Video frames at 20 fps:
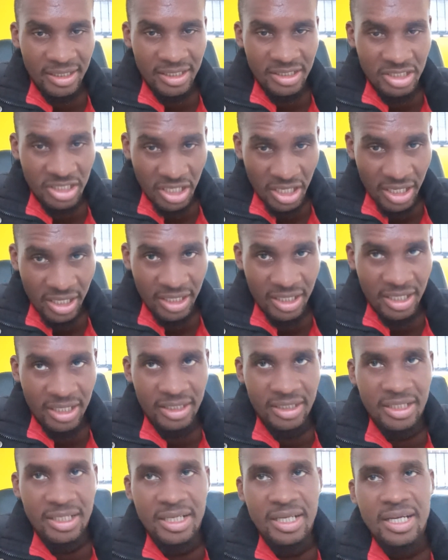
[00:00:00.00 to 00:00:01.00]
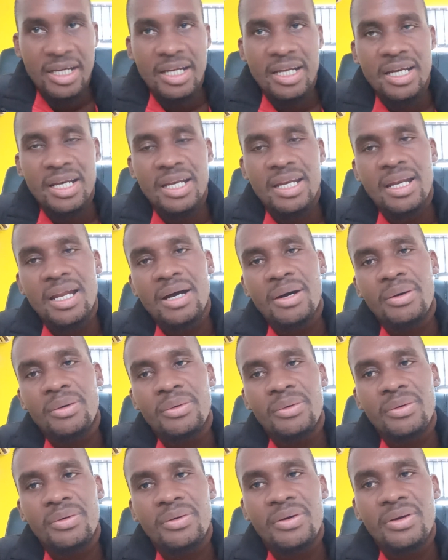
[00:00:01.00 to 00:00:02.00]
tag. Now
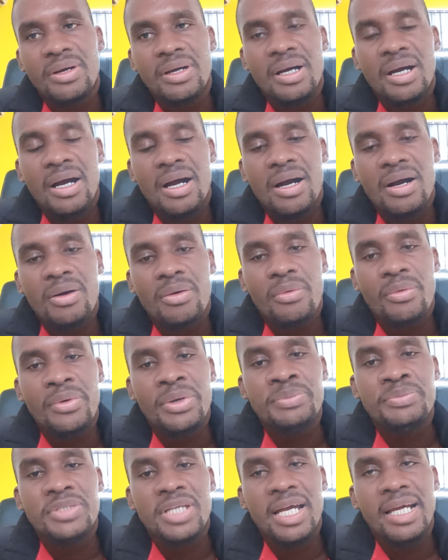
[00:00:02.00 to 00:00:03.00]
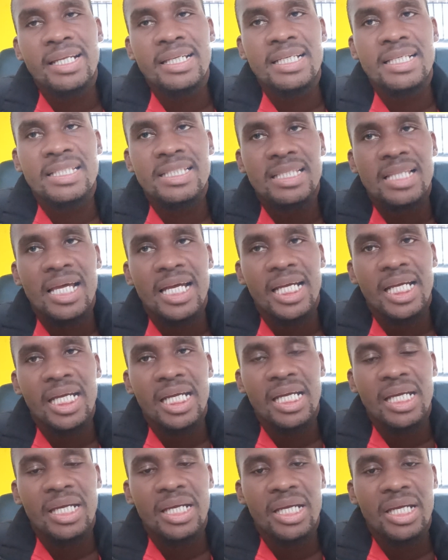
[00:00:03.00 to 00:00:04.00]
website, it's like
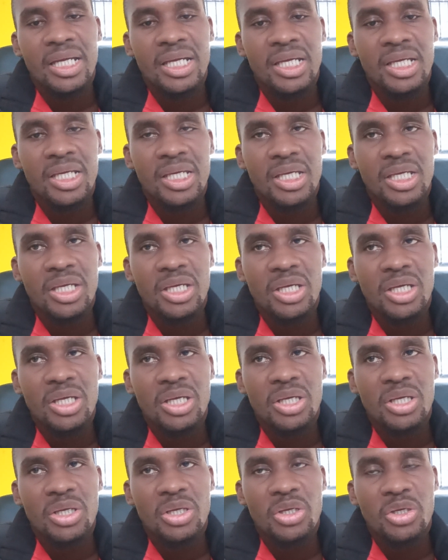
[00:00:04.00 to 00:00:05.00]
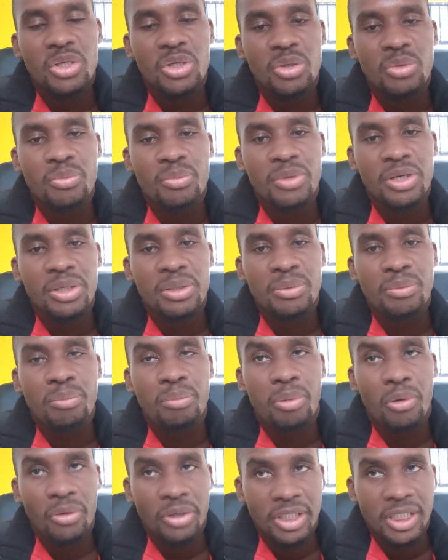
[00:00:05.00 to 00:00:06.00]
a human
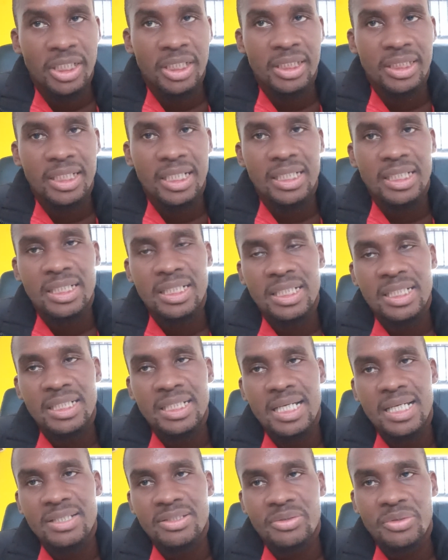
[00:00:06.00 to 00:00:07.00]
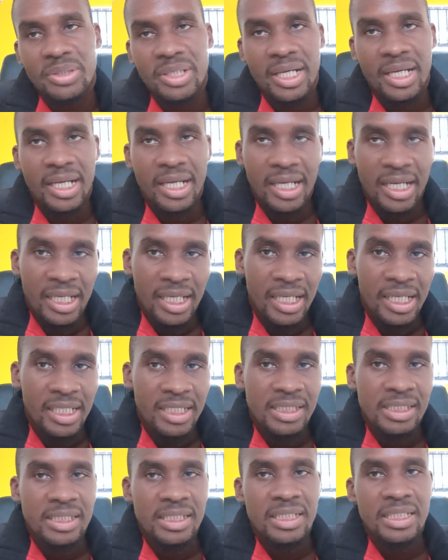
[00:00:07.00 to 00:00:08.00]
body, that it has got a
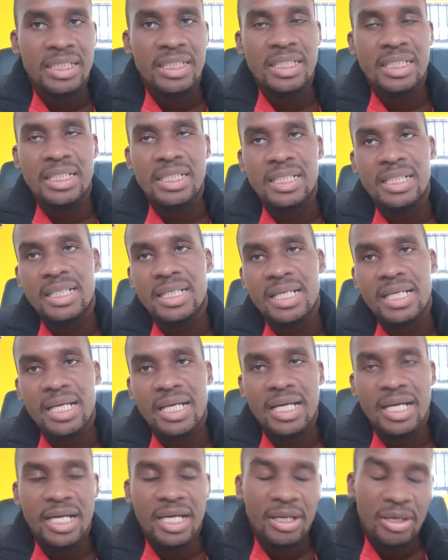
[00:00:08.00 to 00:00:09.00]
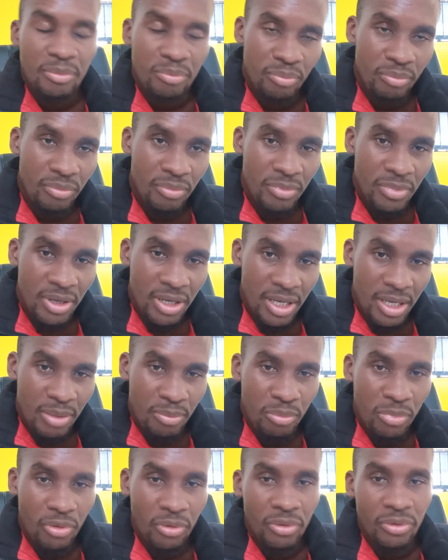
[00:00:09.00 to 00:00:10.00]
head, a
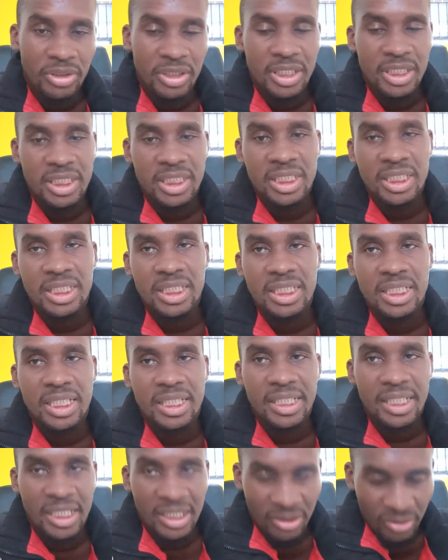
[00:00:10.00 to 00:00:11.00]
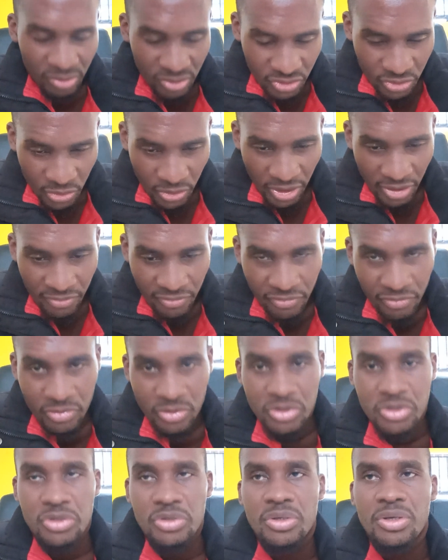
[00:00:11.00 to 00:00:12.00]
body, and also a
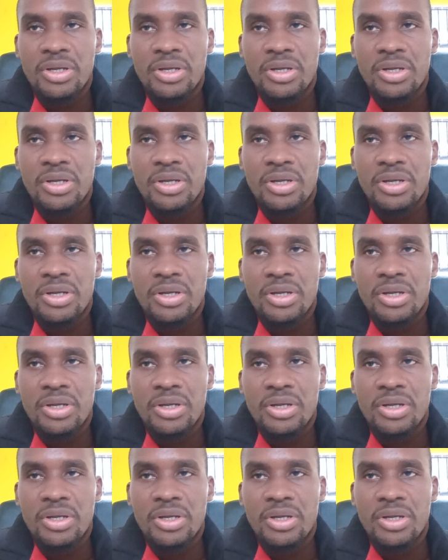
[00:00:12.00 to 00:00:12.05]
foot.